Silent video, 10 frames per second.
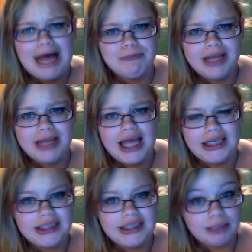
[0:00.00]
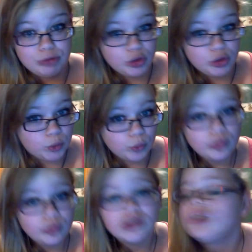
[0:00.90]
be anytime soon.
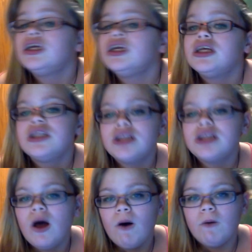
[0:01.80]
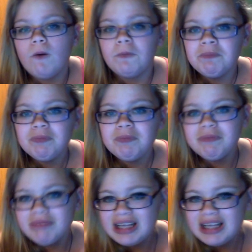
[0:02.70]
So
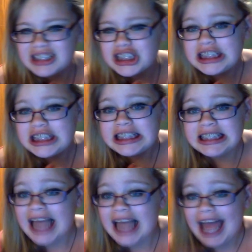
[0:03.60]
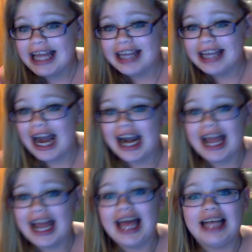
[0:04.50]
just hang in there,
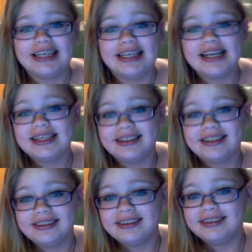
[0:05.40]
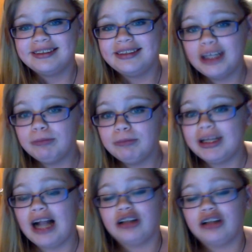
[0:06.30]
and yep, and
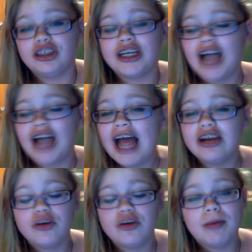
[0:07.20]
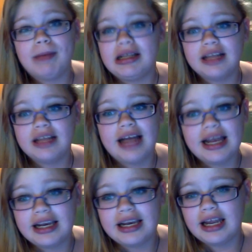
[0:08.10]
I'll try to do my best at
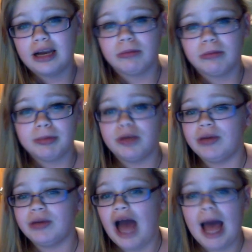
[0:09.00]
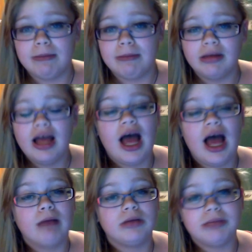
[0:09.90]
editing. I'm
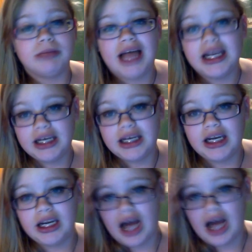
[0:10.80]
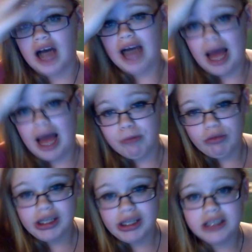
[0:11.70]
gonna be editing on
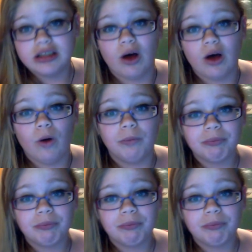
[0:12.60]
iMovie, so